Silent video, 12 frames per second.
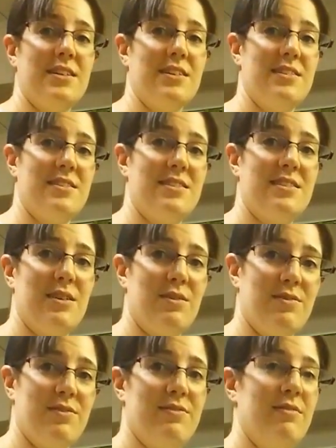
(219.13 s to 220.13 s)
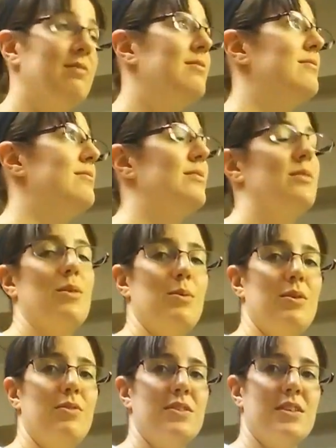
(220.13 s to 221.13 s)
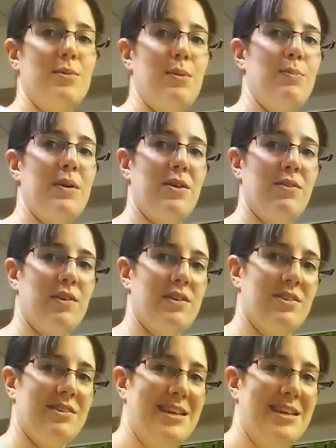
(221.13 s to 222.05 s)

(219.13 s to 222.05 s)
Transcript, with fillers: because of. I wonder if it's gonna be better if I turn